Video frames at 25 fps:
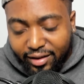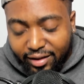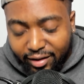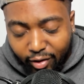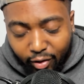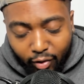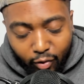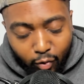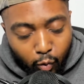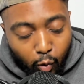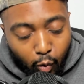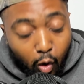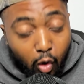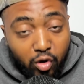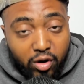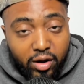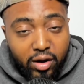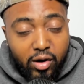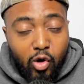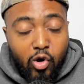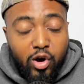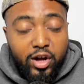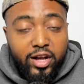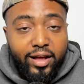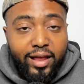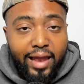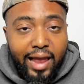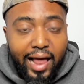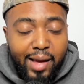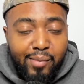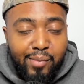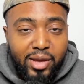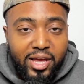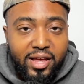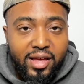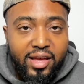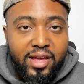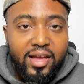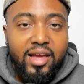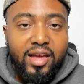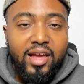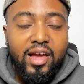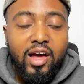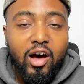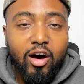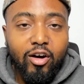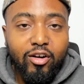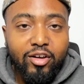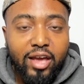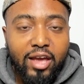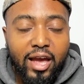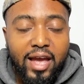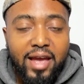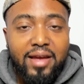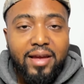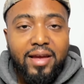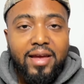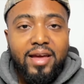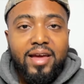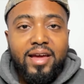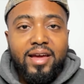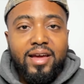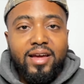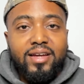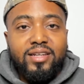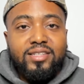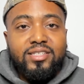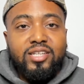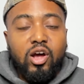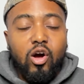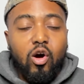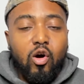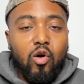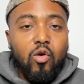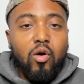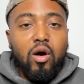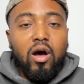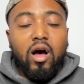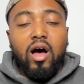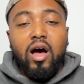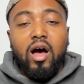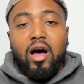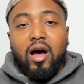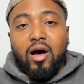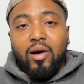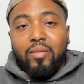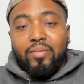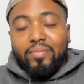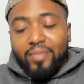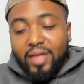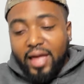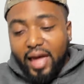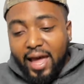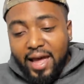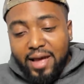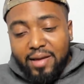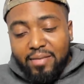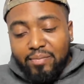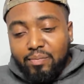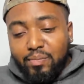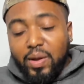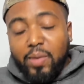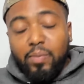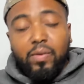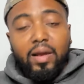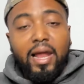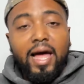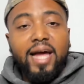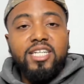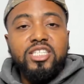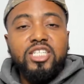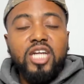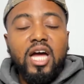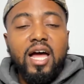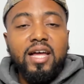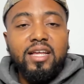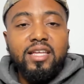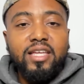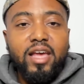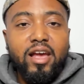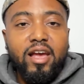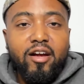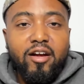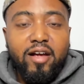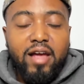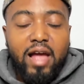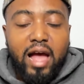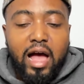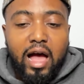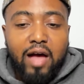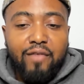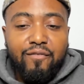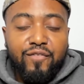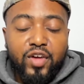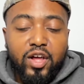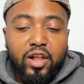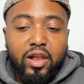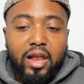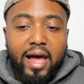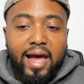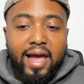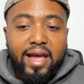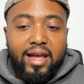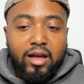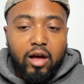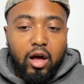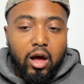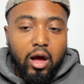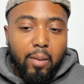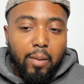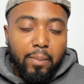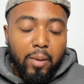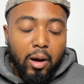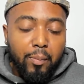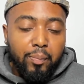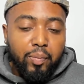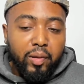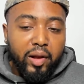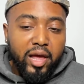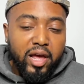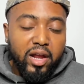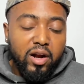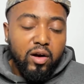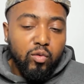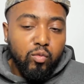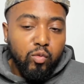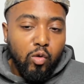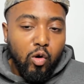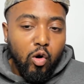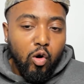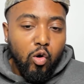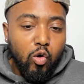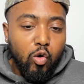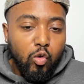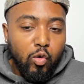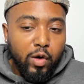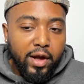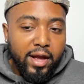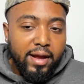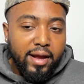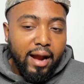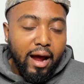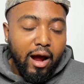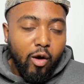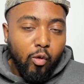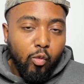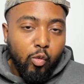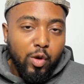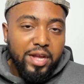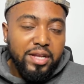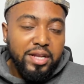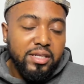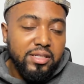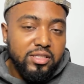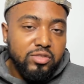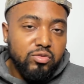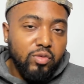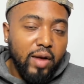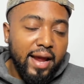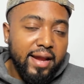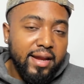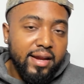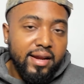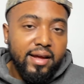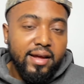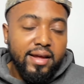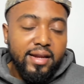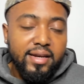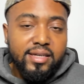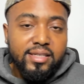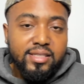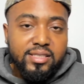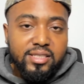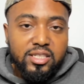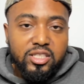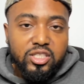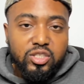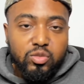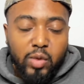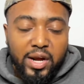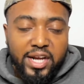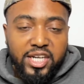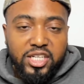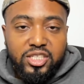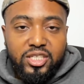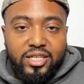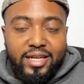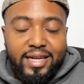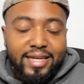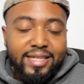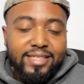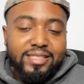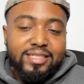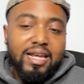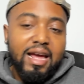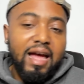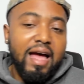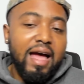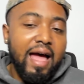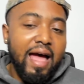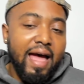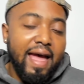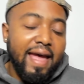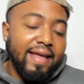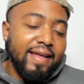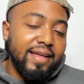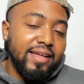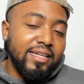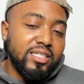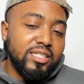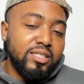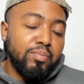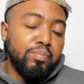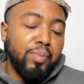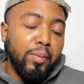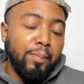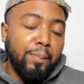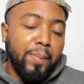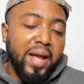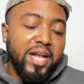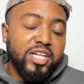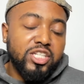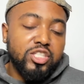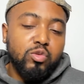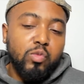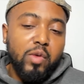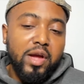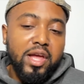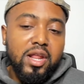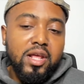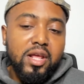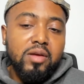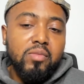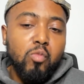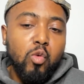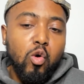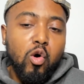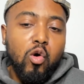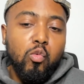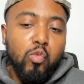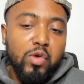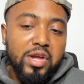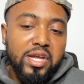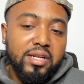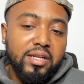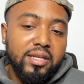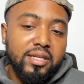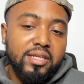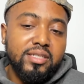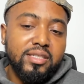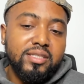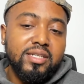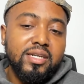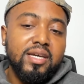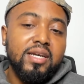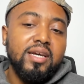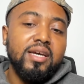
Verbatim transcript: woke on climate, okay? So, hey, people like John Kerry, I feel like are playing a role in our weakness right now in this situation. And this guy is perpetuating more weakness